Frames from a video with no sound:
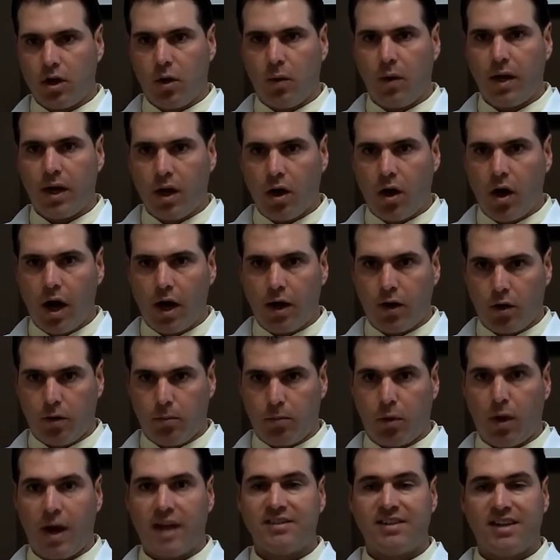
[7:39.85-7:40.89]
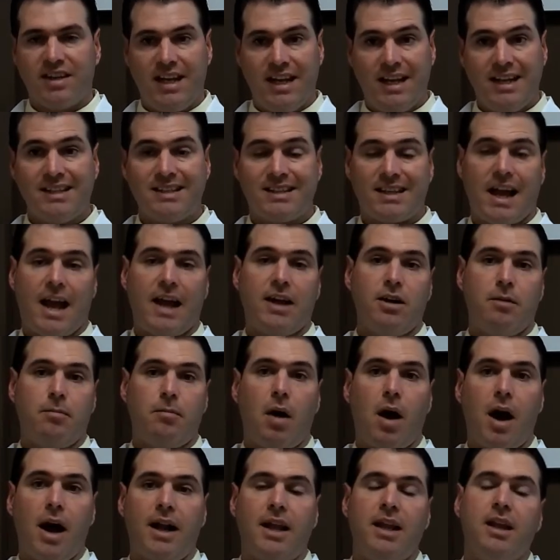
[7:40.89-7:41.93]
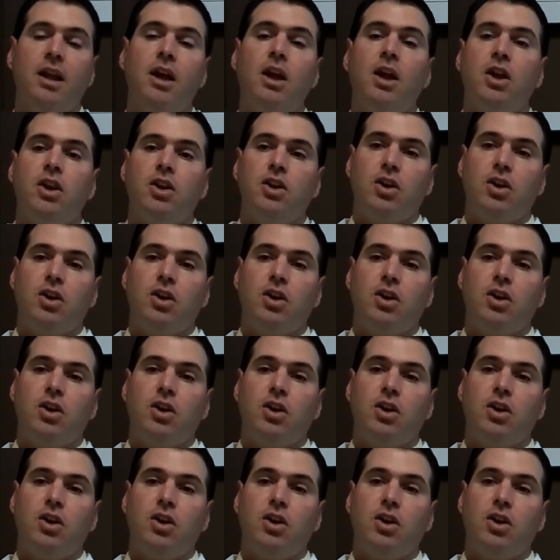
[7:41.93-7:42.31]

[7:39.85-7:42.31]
going on or present inside your body,